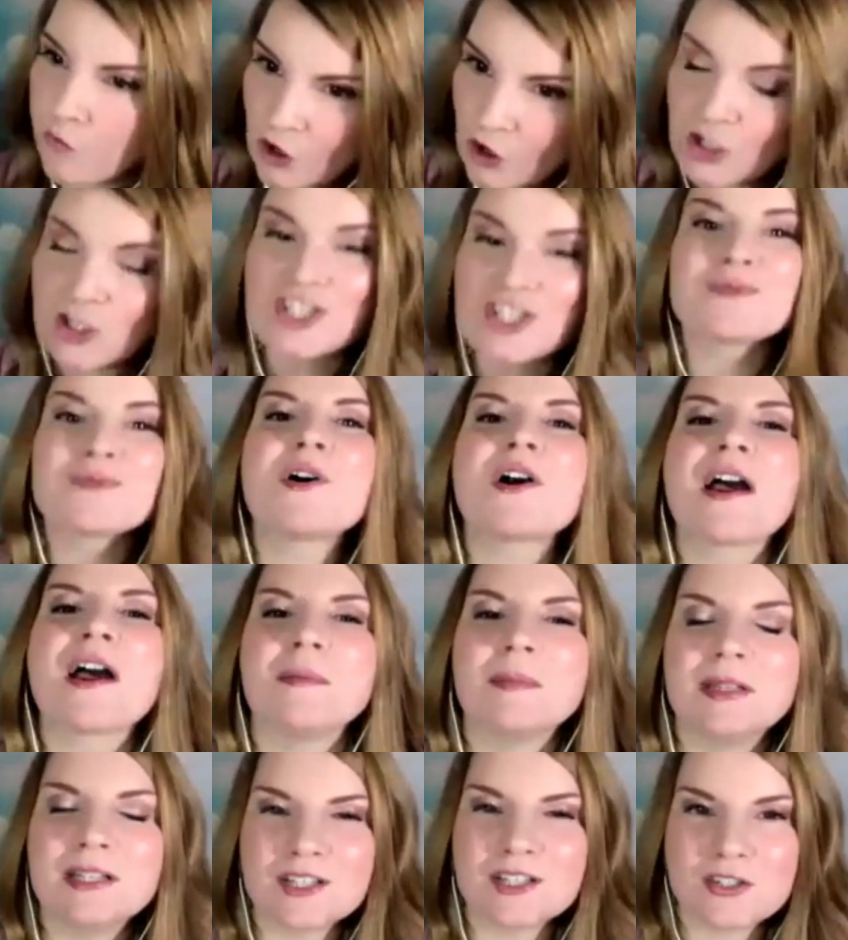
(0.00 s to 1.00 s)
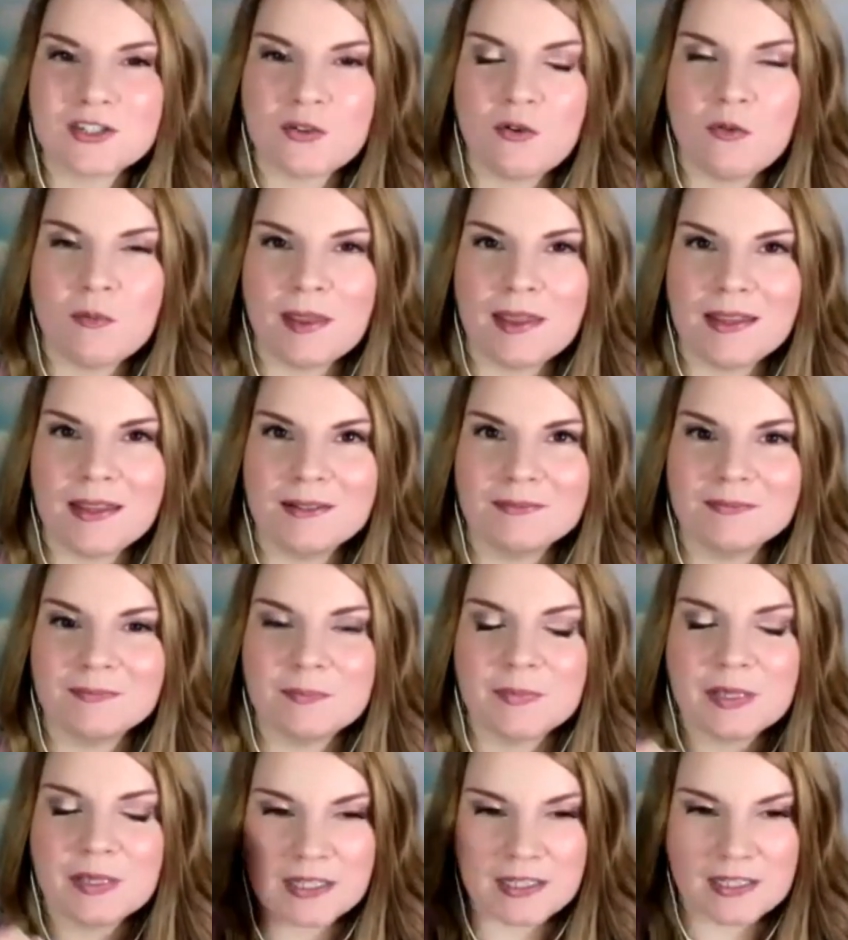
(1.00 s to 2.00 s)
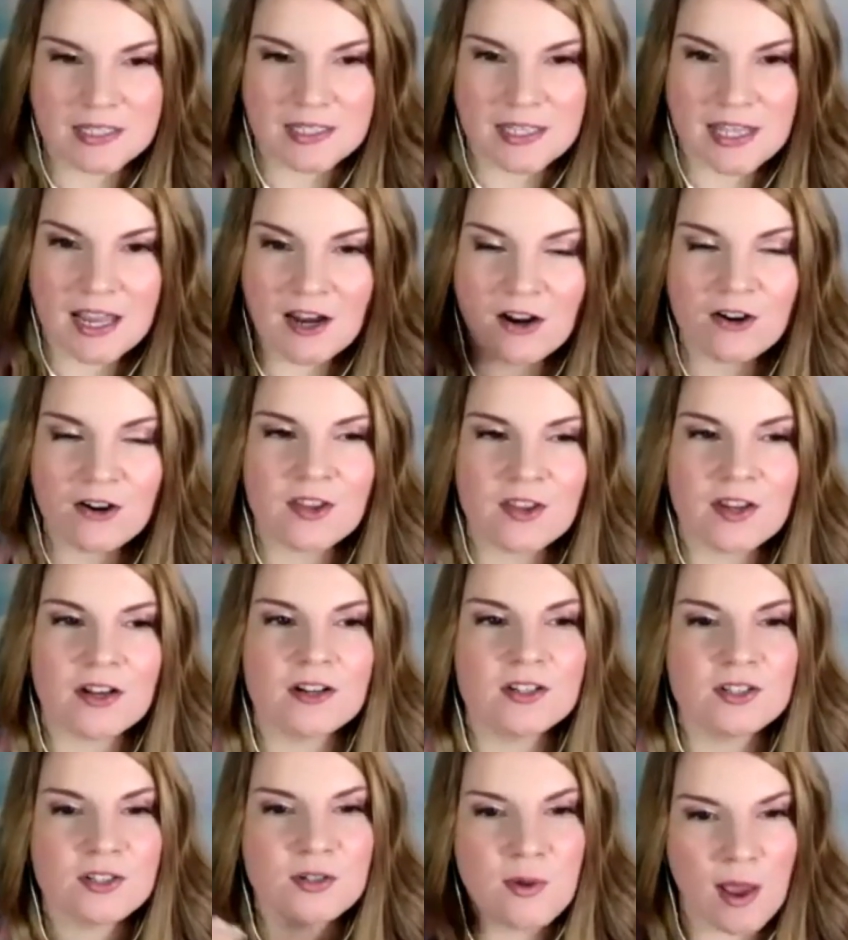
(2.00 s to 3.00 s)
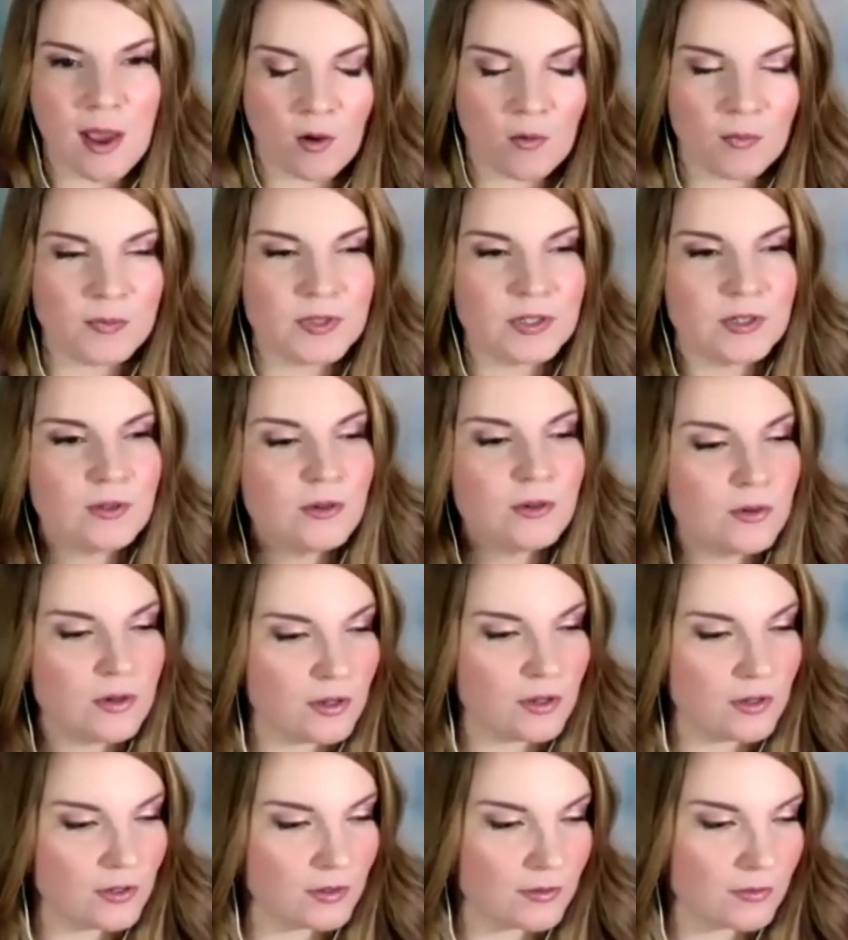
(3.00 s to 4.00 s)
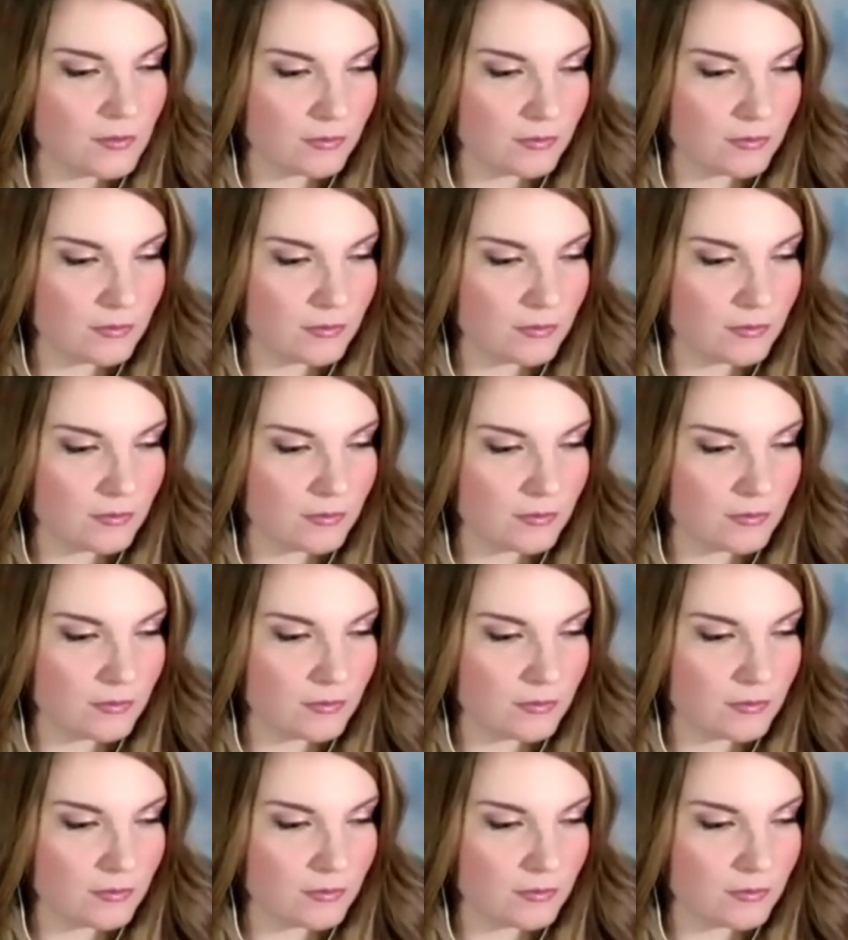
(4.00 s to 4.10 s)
First we will come in a soulmate because they are there to help you